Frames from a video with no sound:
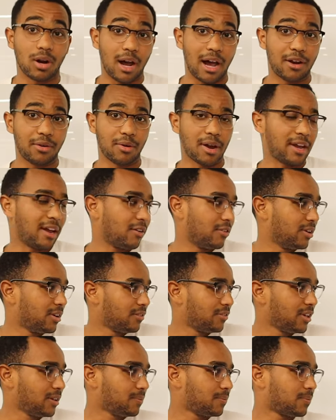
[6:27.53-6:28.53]
How do I get rid
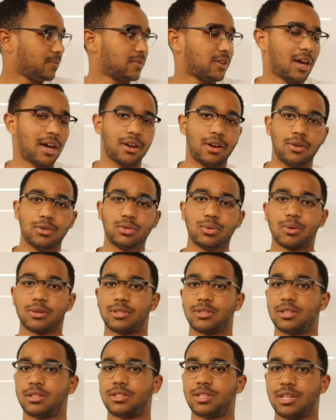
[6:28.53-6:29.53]
of it? I go
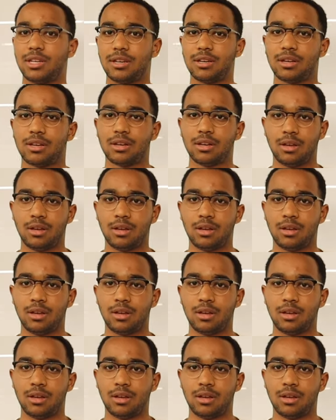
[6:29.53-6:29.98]
towards the T.